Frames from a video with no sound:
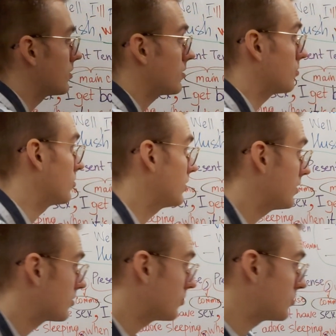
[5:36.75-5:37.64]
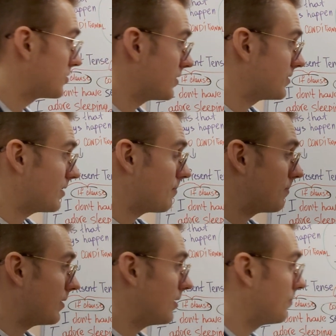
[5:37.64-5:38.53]
So let's go to the
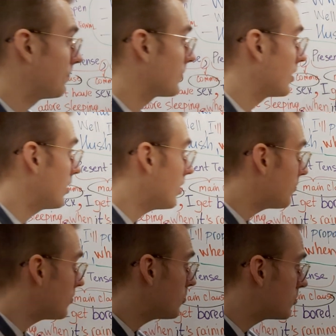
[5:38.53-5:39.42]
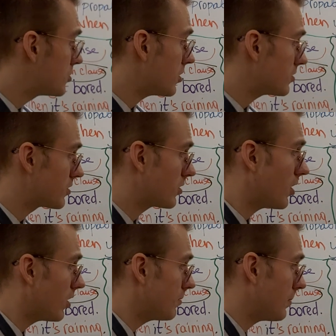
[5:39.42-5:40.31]
example. If you don't
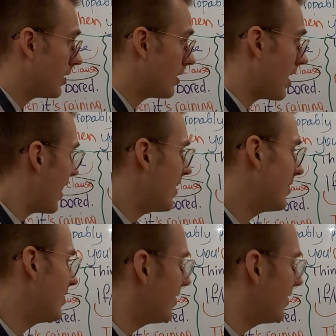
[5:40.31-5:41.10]
call me, I'll